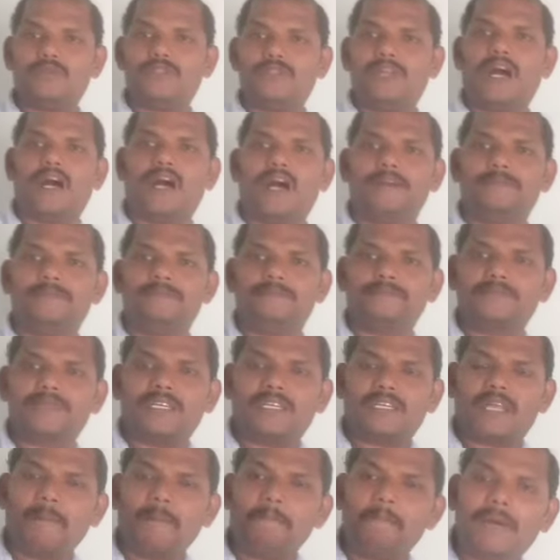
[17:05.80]
the
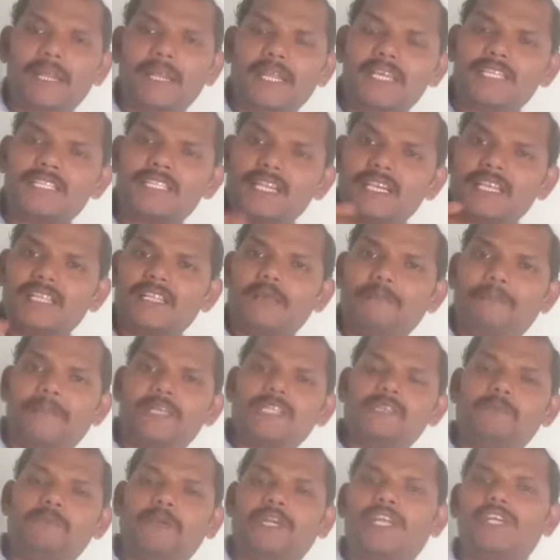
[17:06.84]
temperature and the
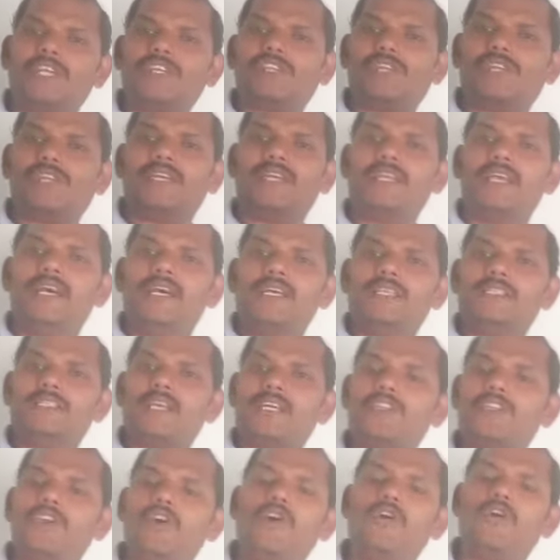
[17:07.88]
precipitation.
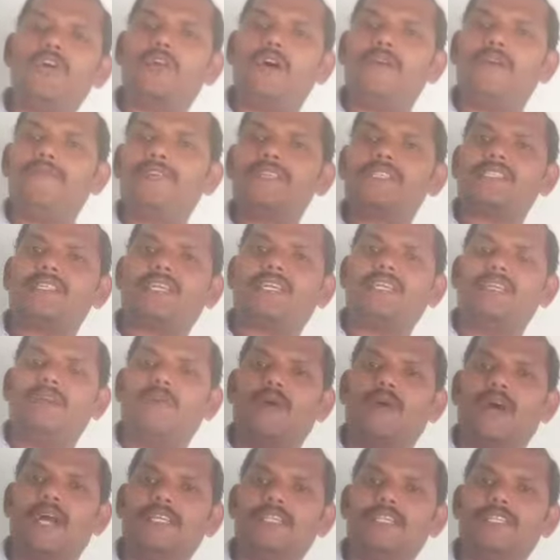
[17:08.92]
The geographers can
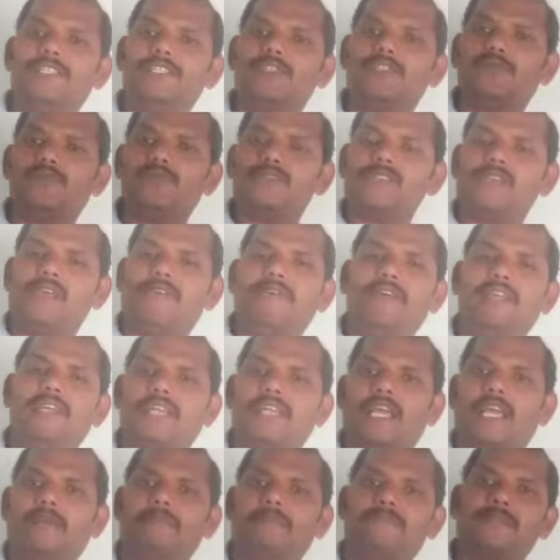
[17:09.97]
divide it into 7
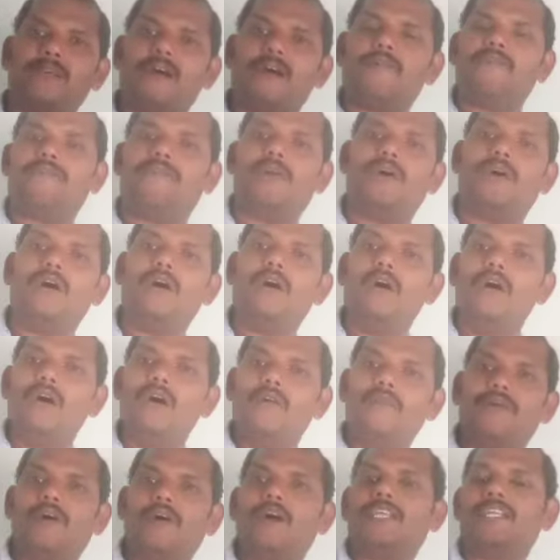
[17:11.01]
types of
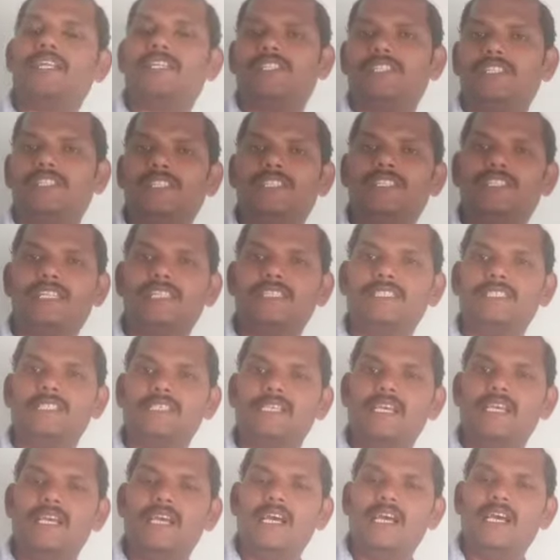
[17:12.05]
forest
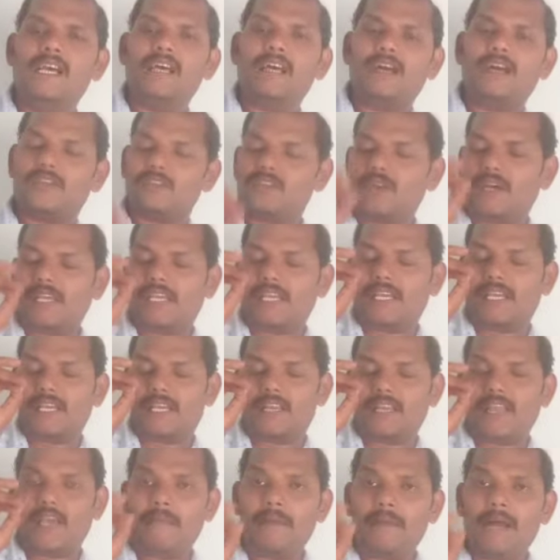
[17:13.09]
regions,
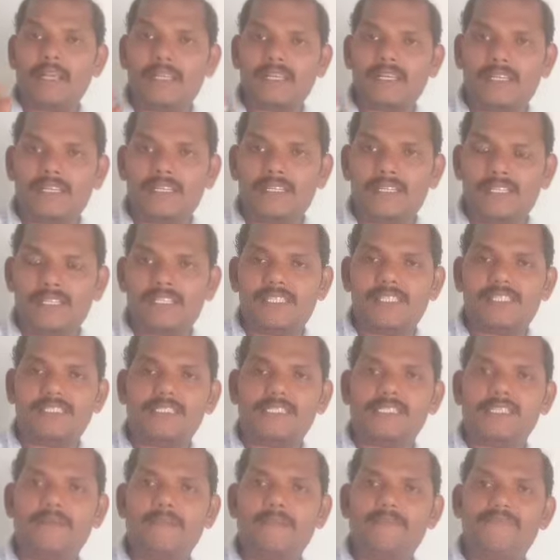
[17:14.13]
climatical
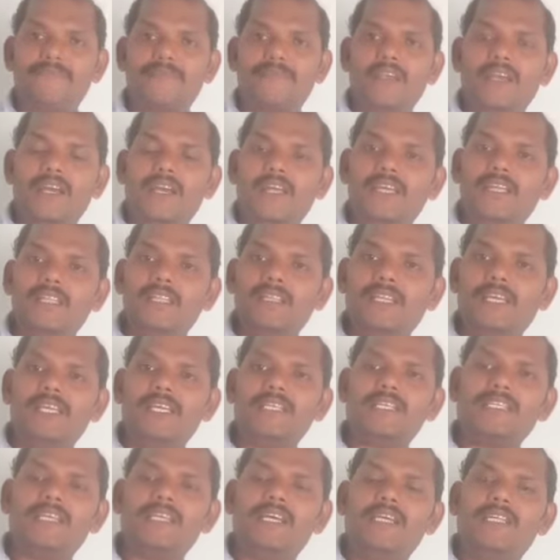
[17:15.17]
regions. In
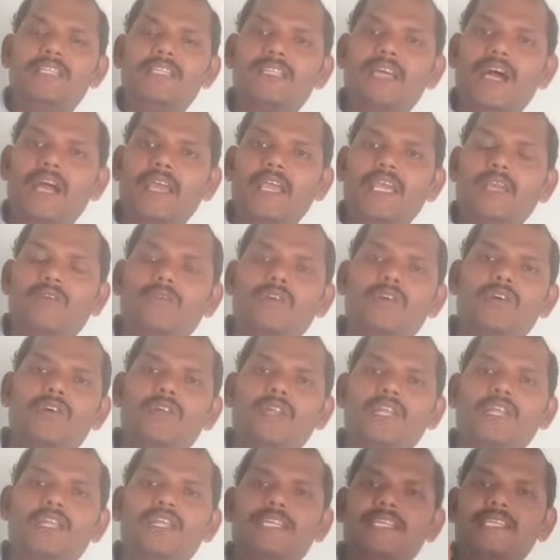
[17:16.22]
this, the
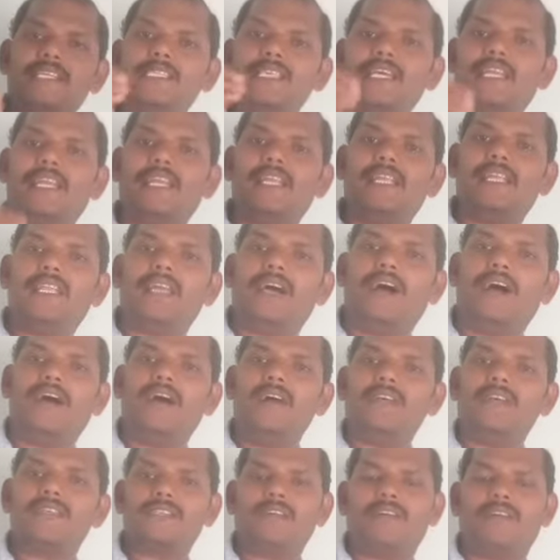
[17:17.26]
equatorial region and
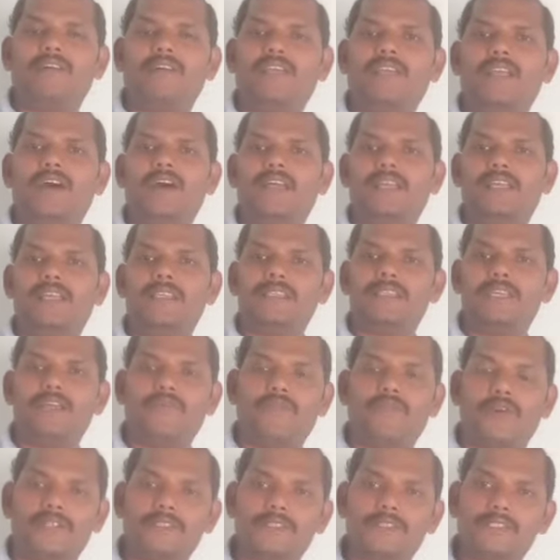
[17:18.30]
the savanna
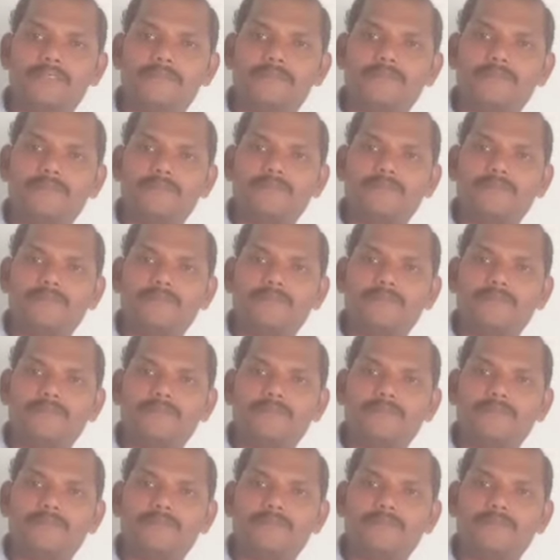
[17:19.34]
region ones.